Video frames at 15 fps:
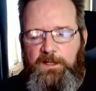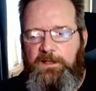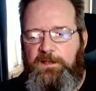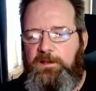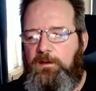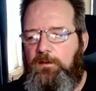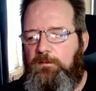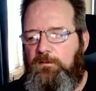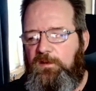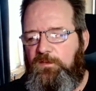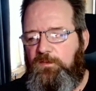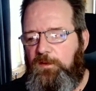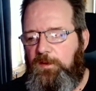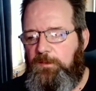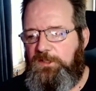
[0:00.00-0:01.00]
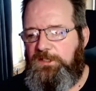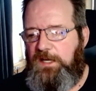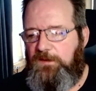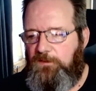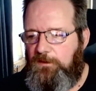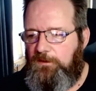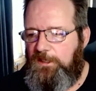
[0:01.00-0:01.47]
So it was pretty much
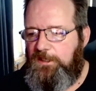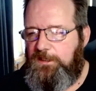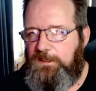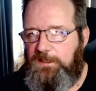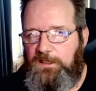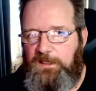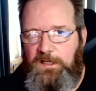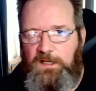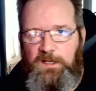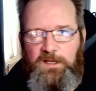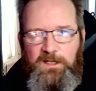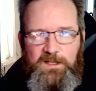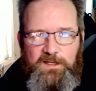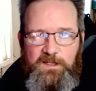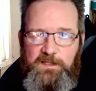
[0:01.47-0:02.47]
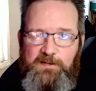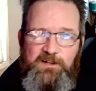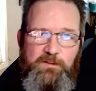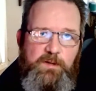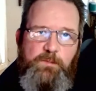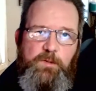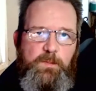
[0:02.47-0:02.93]
effortless. Because I
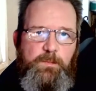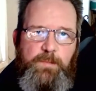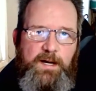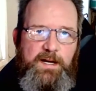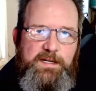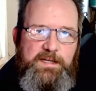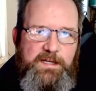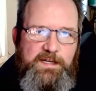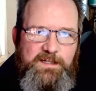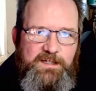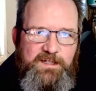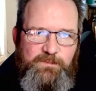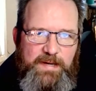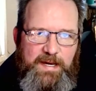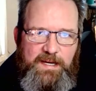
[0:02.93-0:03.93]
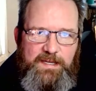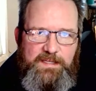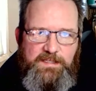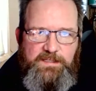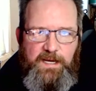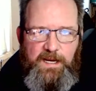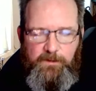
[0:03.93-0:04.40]
remember binding back in
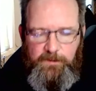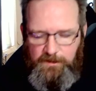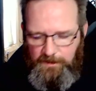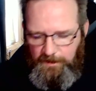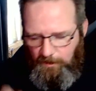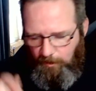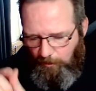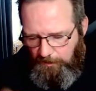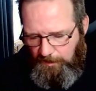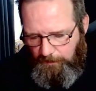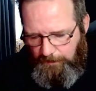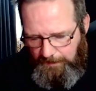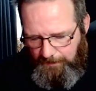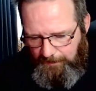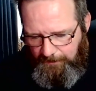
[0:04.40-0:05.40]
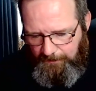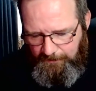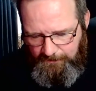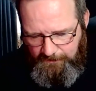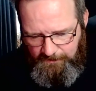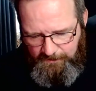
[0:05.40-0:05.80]
the day when you're like holding the button